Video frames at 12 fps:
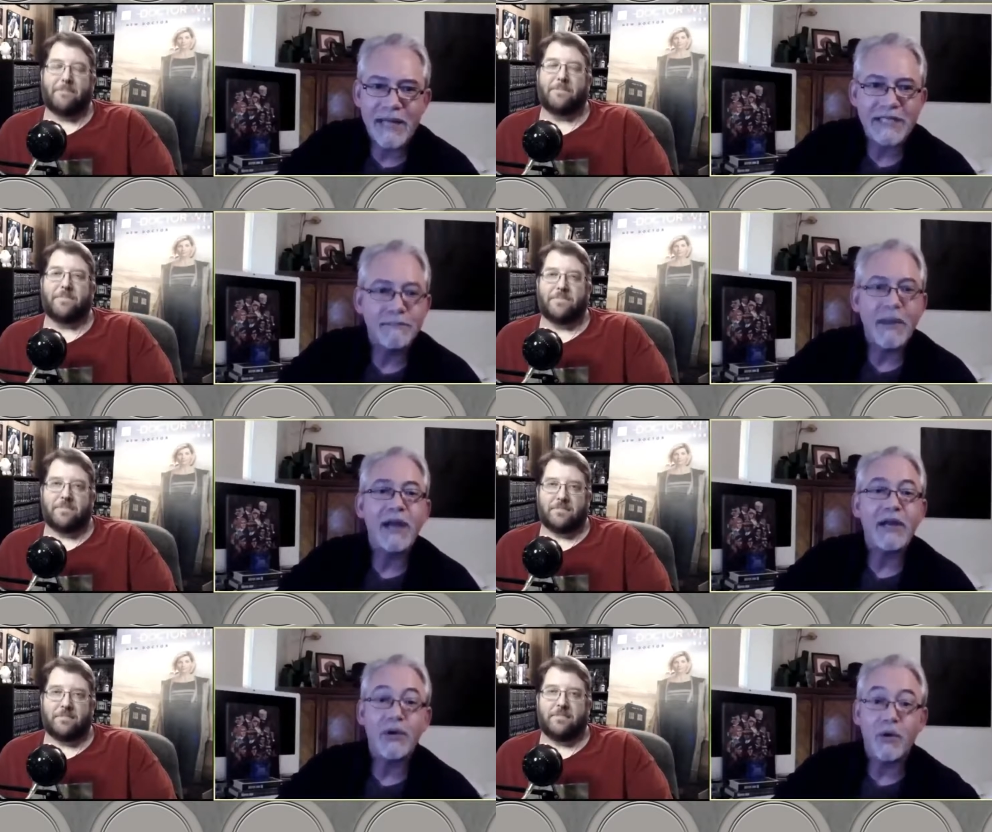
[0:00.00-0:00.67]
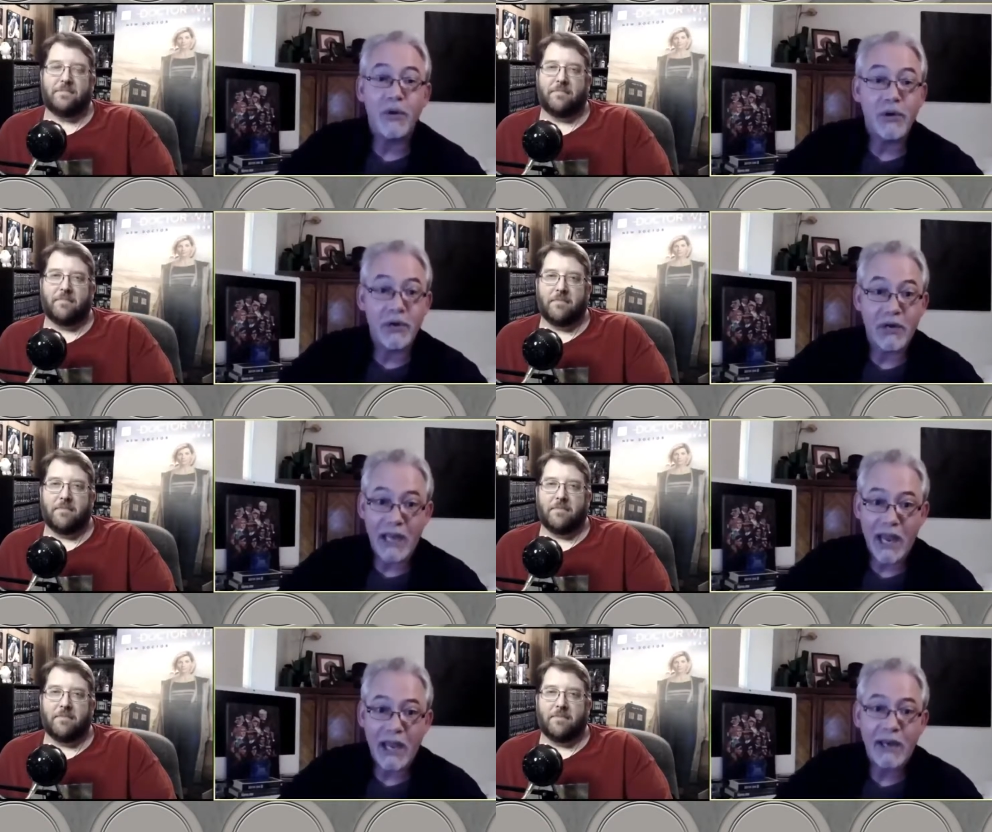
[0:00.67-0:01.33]
Speaker 1: that's body
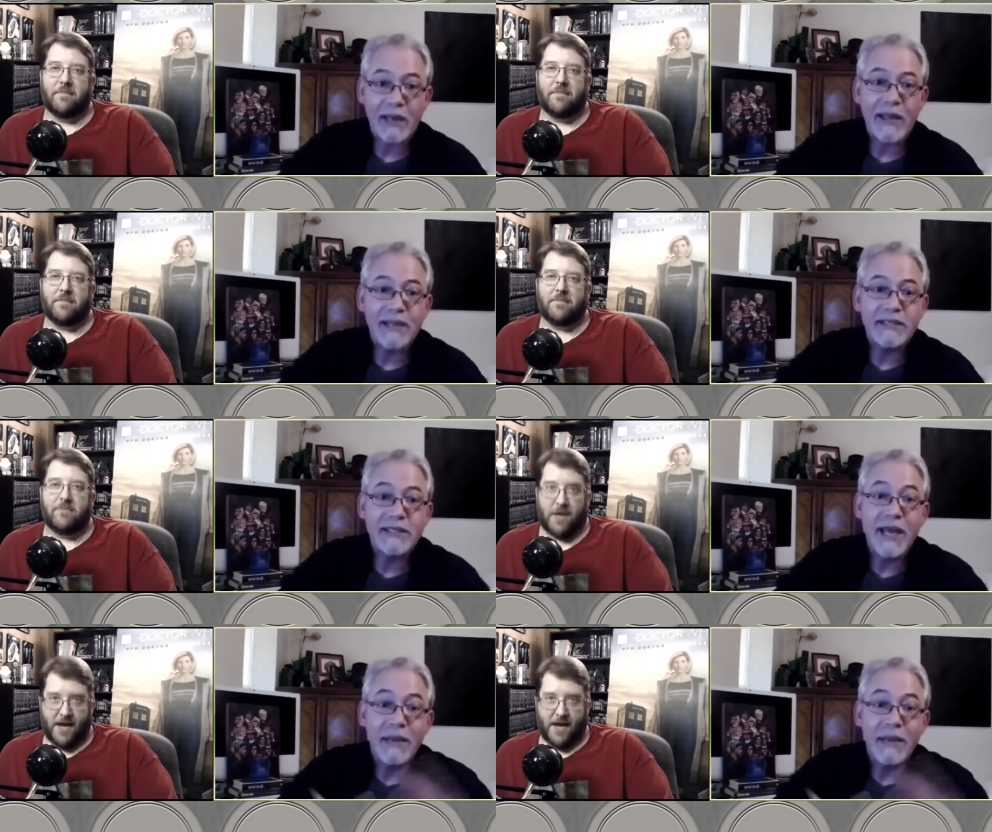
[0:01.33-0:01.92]
horror again and that's yeah.